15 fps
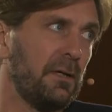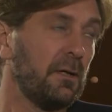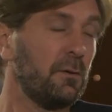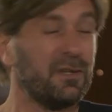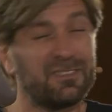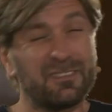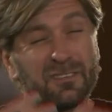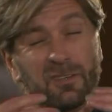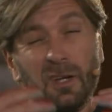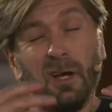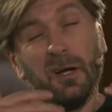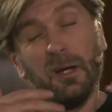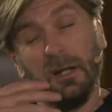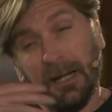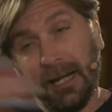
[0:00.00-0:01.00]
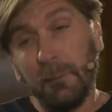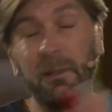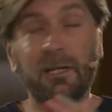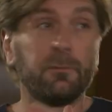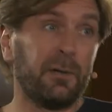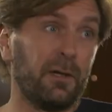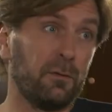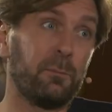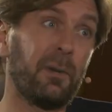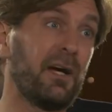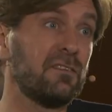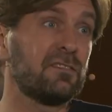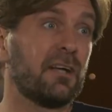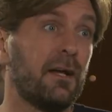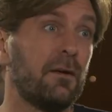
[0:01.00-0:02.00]
questions a little bit about
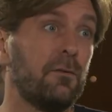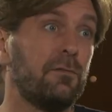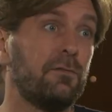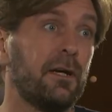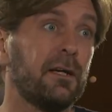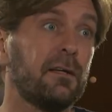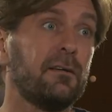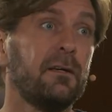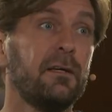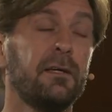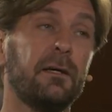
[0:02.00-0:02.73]
bystander effect.